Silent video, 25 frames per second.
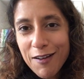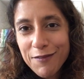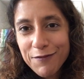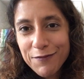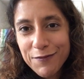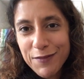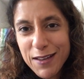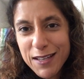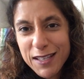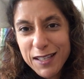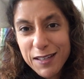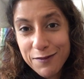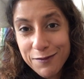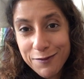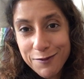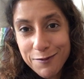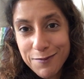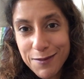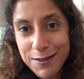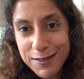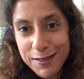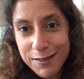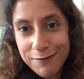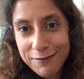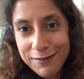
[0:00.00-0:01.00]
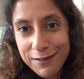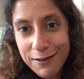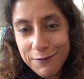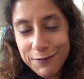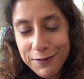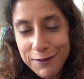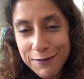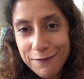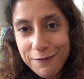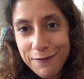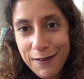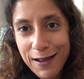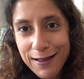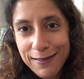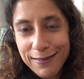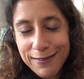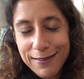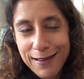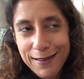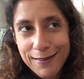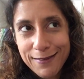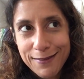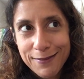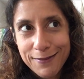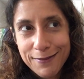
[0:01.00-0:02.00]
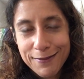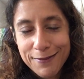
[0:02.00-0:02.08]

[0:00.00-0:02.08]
first and foremost, I love the fact that